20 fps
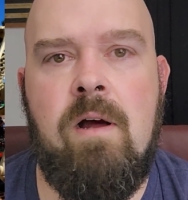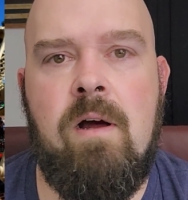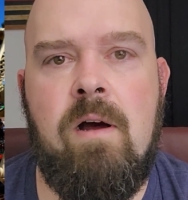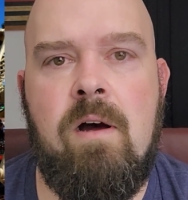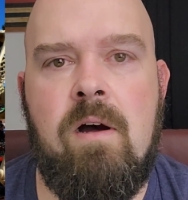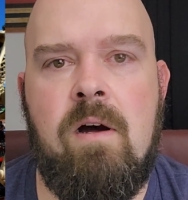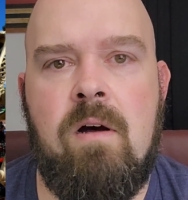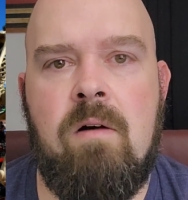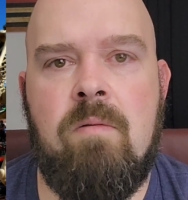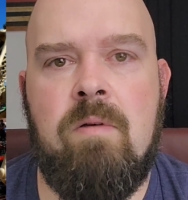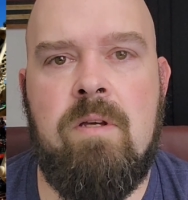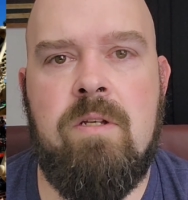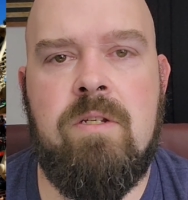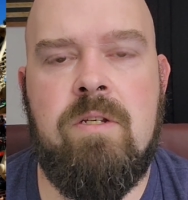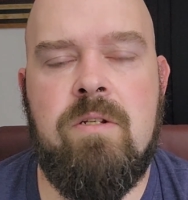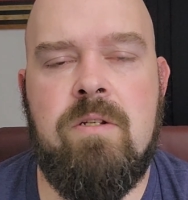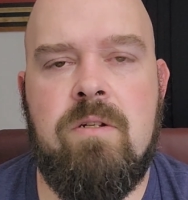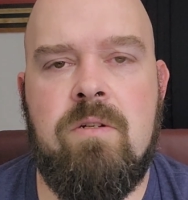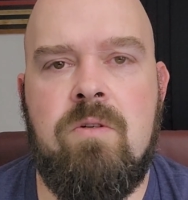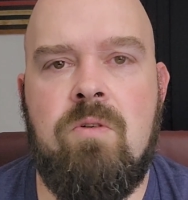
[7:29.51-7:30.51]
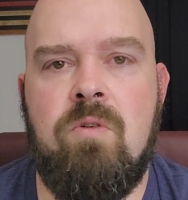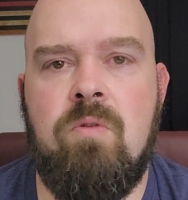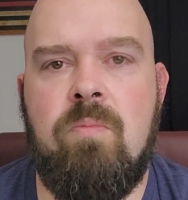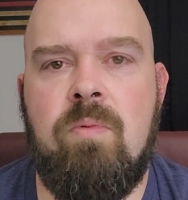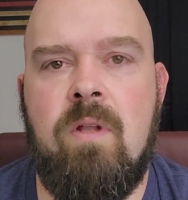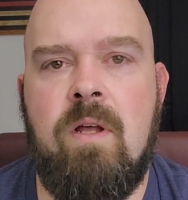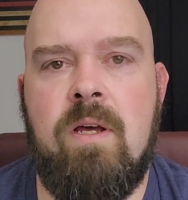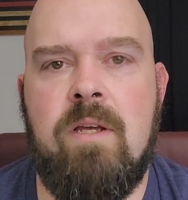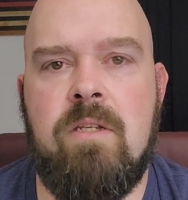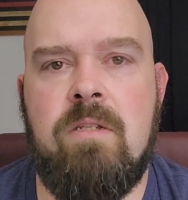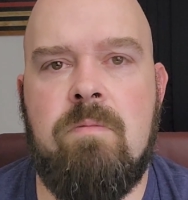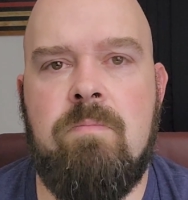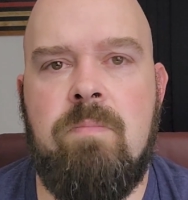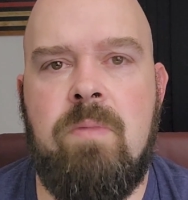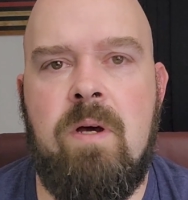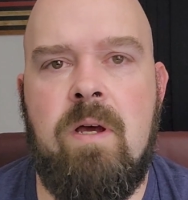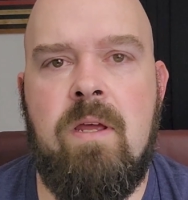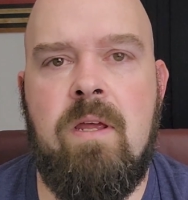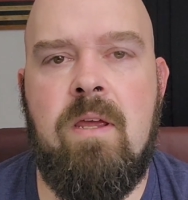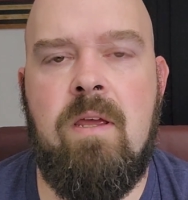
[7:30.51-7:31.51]
It's just a cool place.
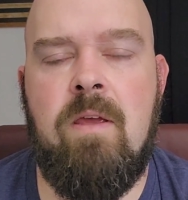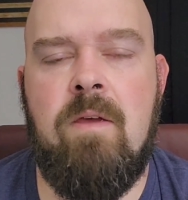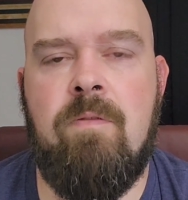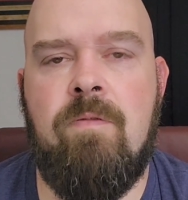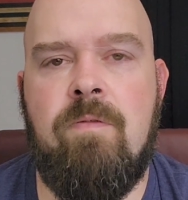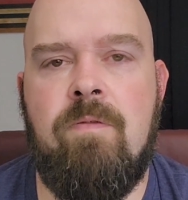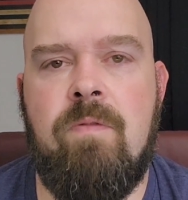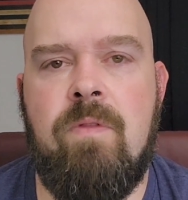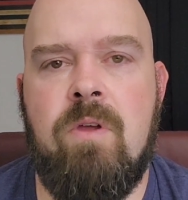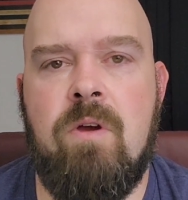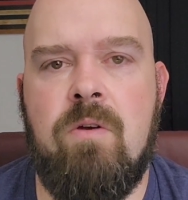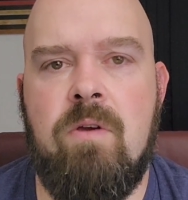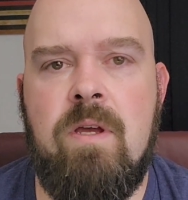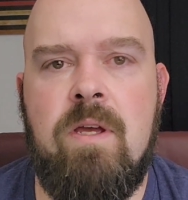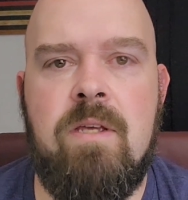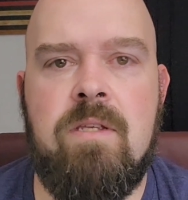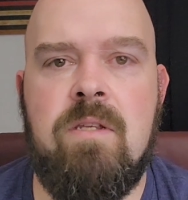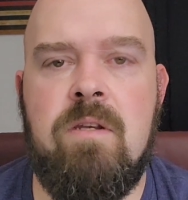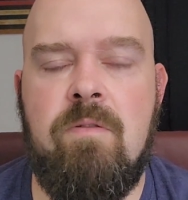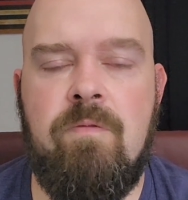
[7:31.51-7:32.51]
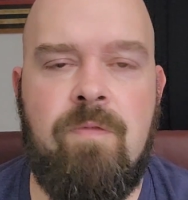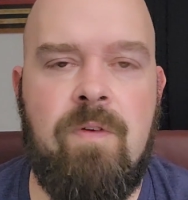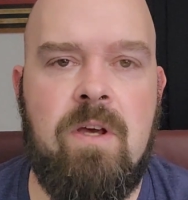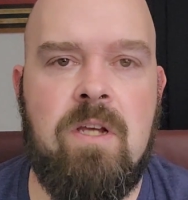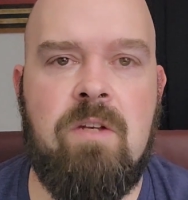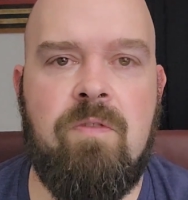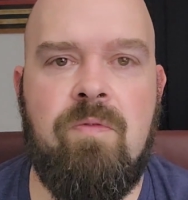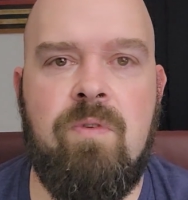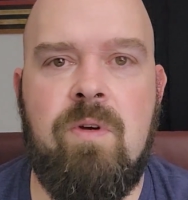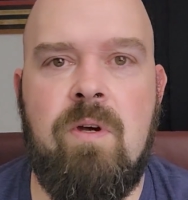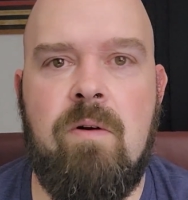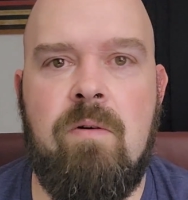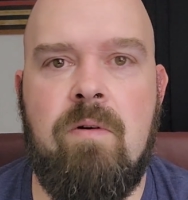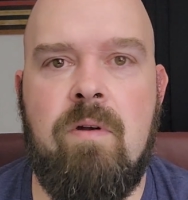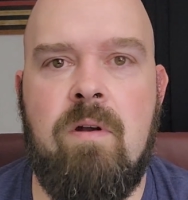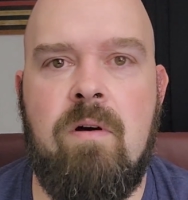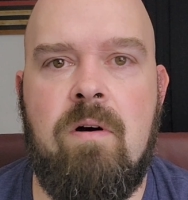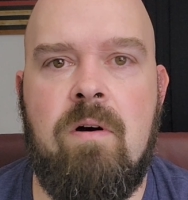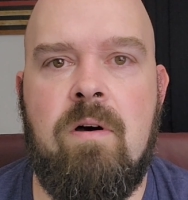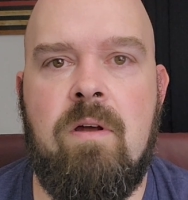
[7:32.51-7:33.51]
But if there isn't a festival
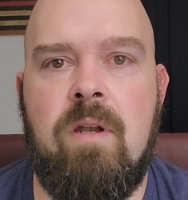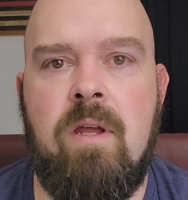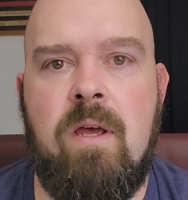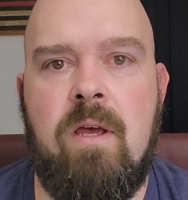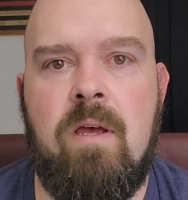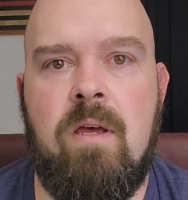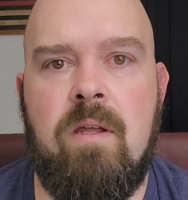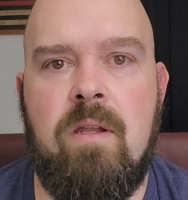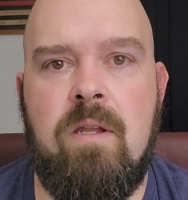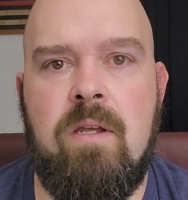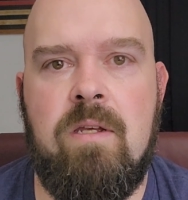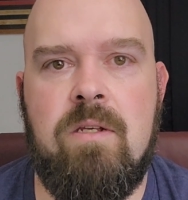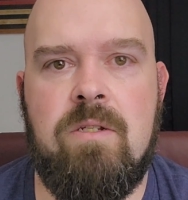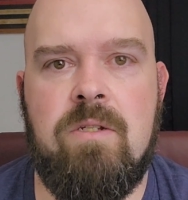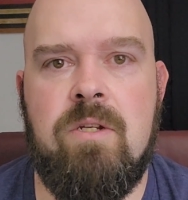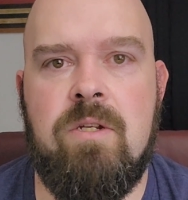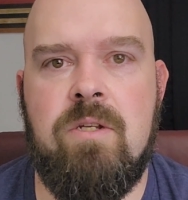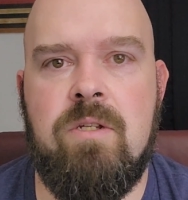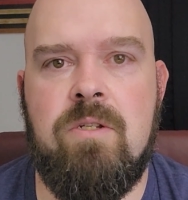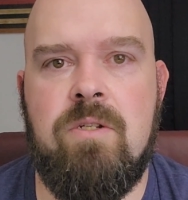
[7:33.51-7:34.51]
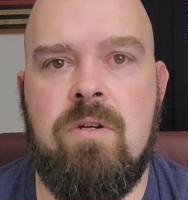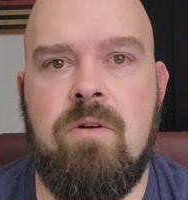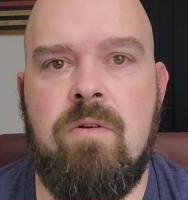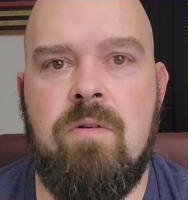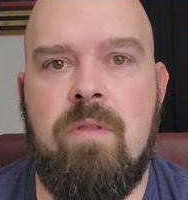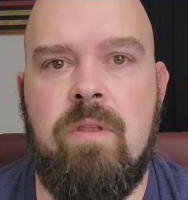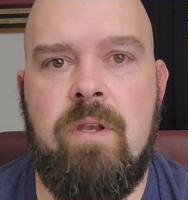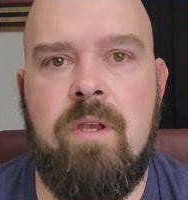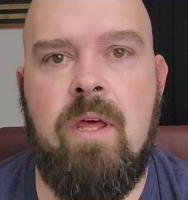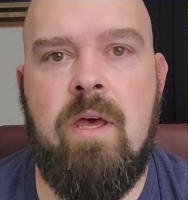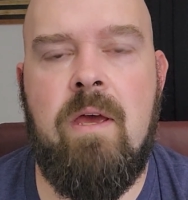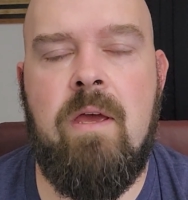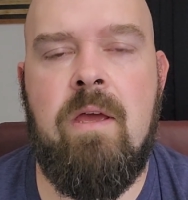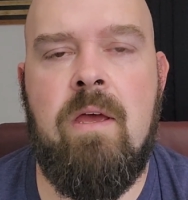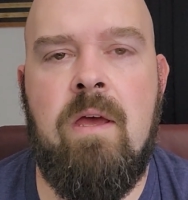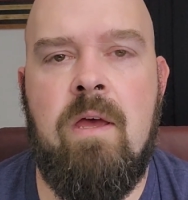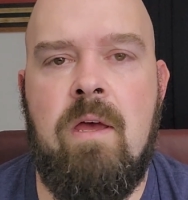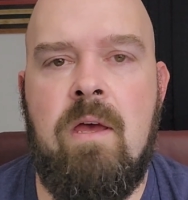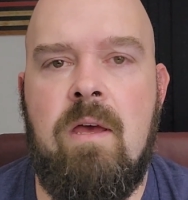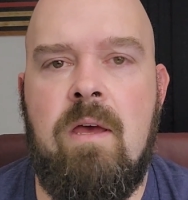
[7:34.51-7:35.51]
going on and it's just during the
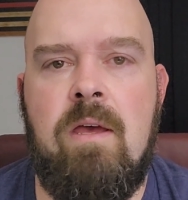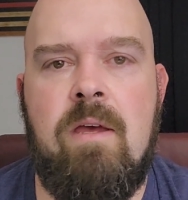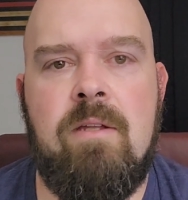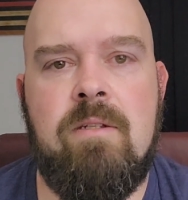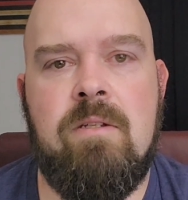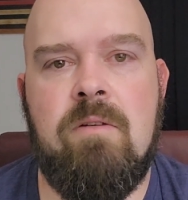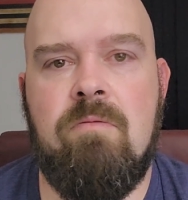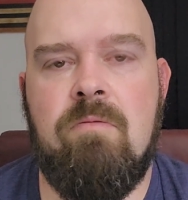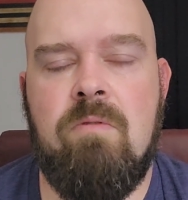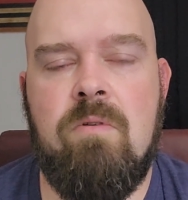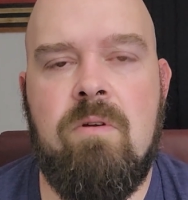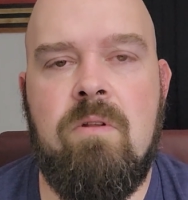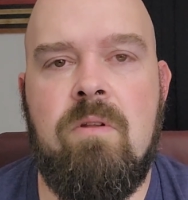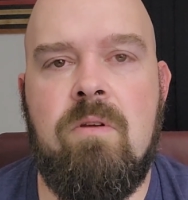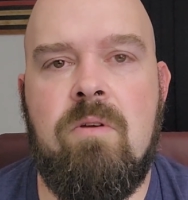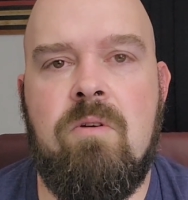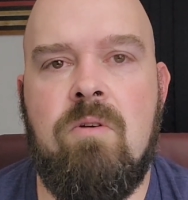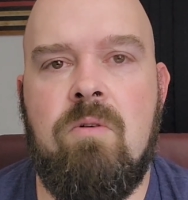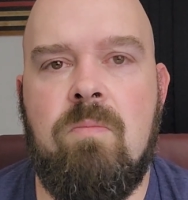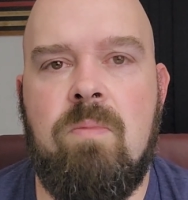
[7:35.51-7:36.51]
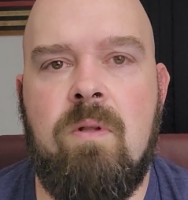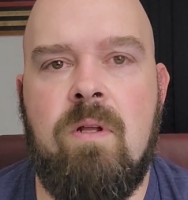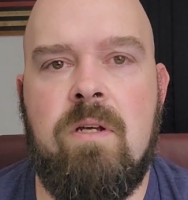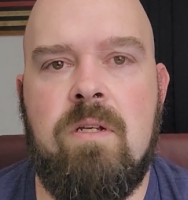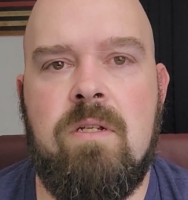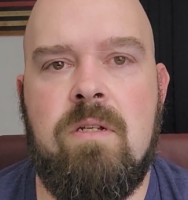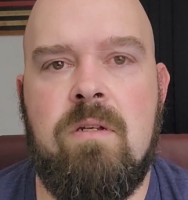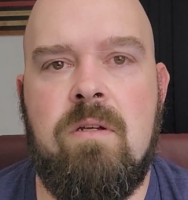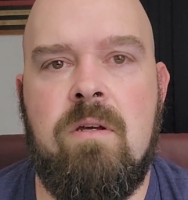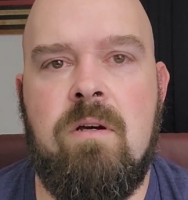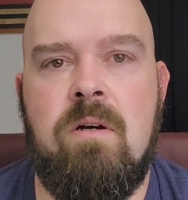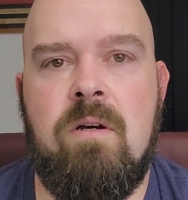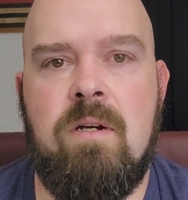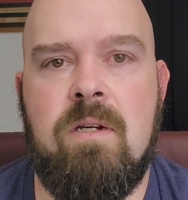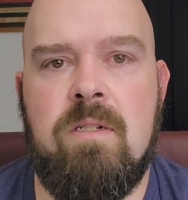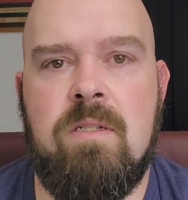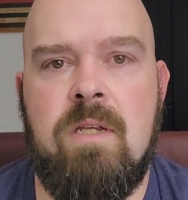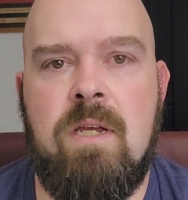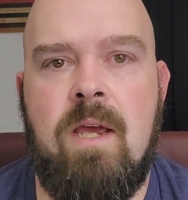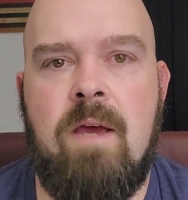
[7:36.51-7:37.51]
day, it's a really cool place to go,
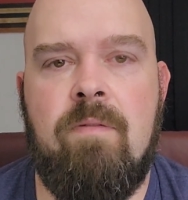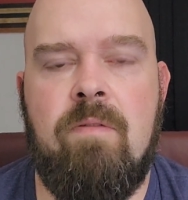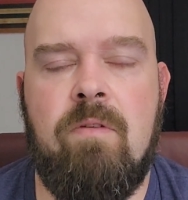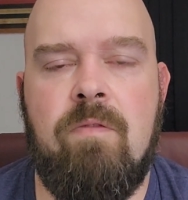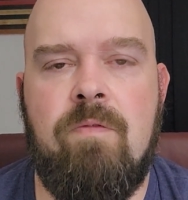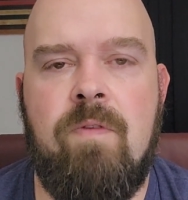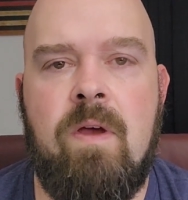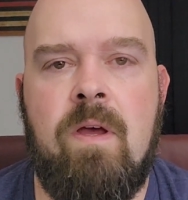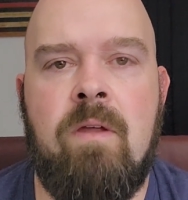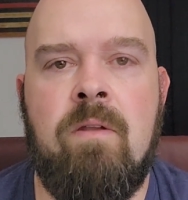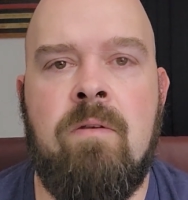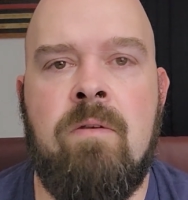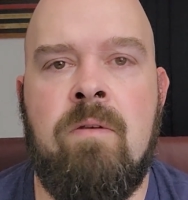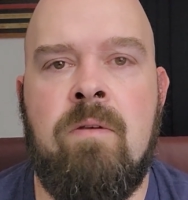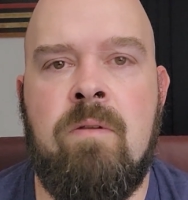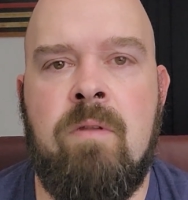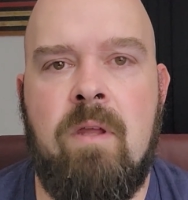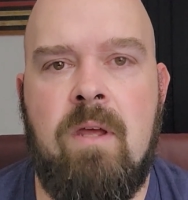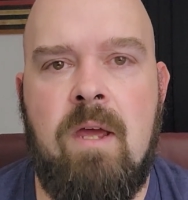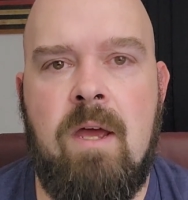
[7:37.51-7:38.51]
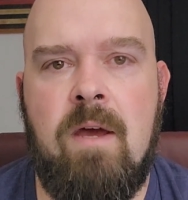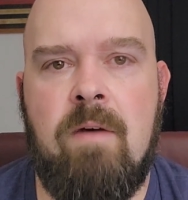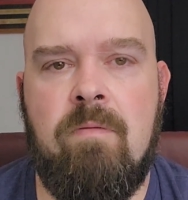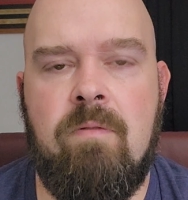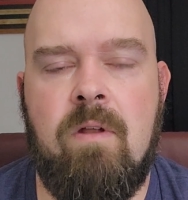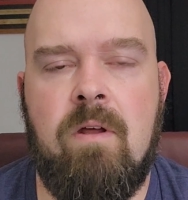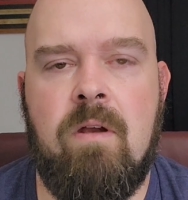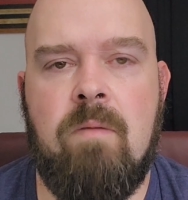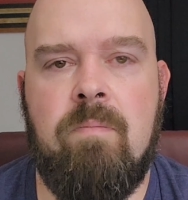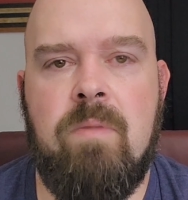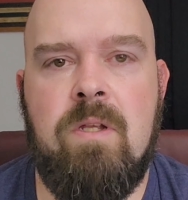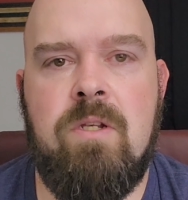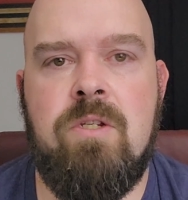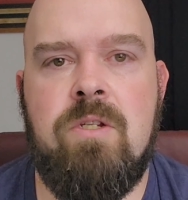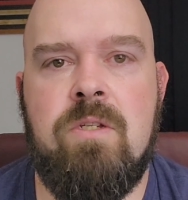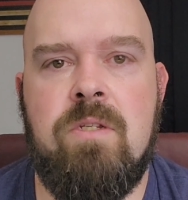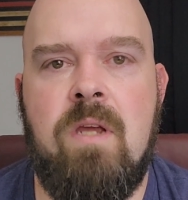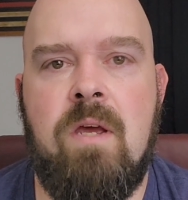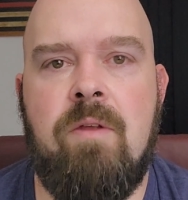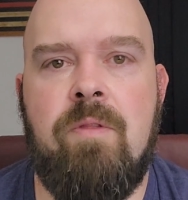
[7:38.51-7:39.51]
because they have the fountain, they have a lot of
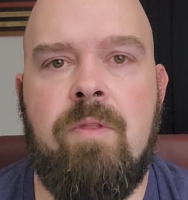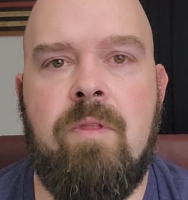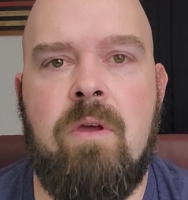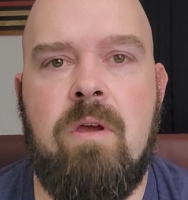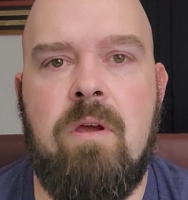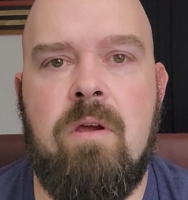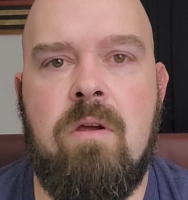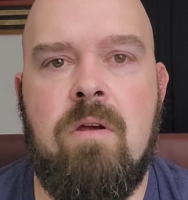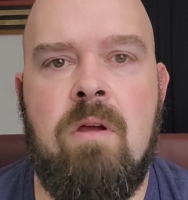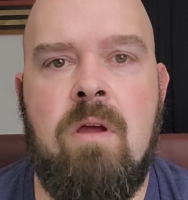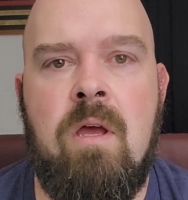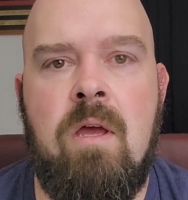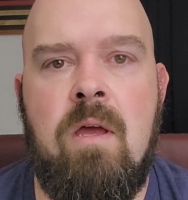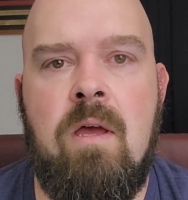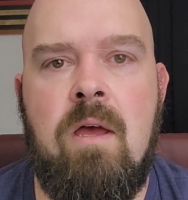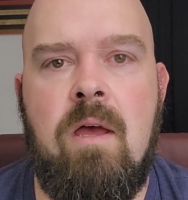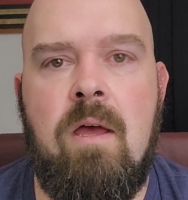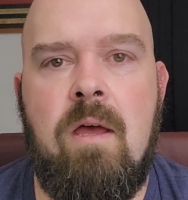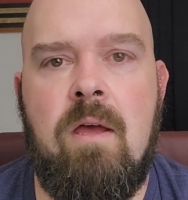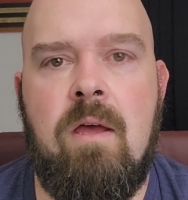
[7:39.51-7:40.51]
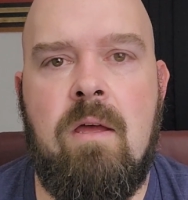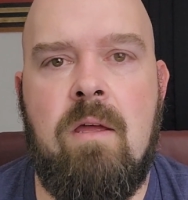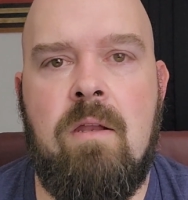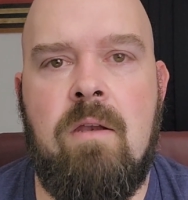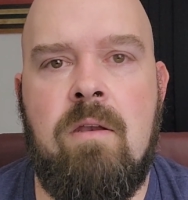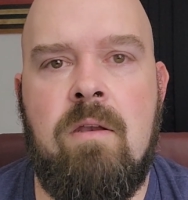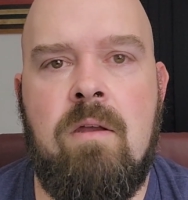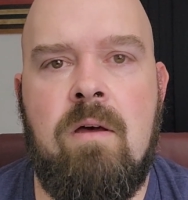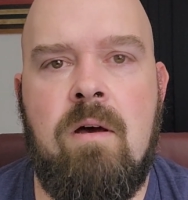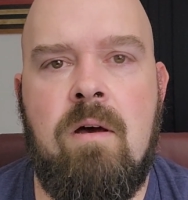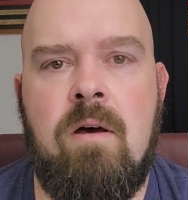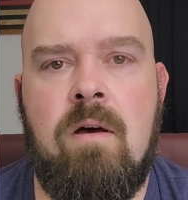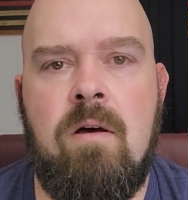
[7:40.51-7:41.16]
benches out there, and